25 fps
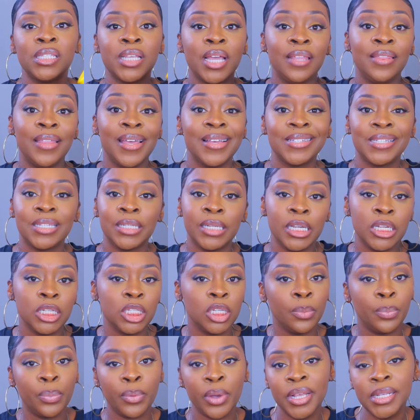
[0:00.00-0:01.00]
say that's linked
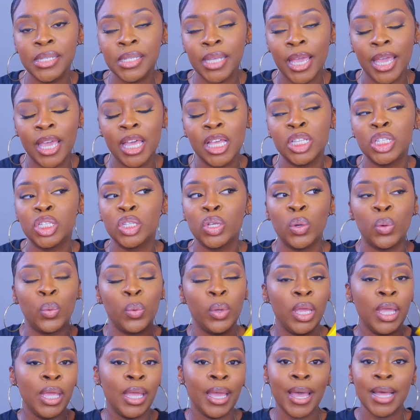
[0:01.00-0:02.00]
to breast cancer.
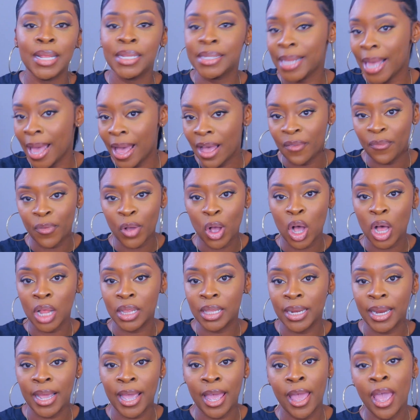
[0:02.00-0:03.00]
We ain't got time for
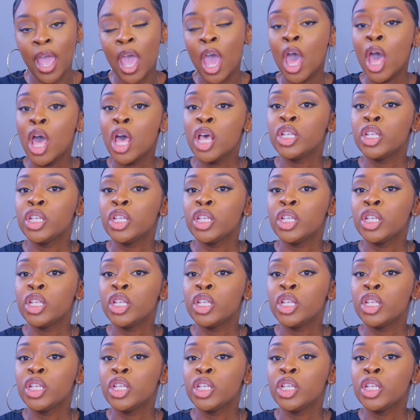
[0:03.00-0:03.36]
all of that.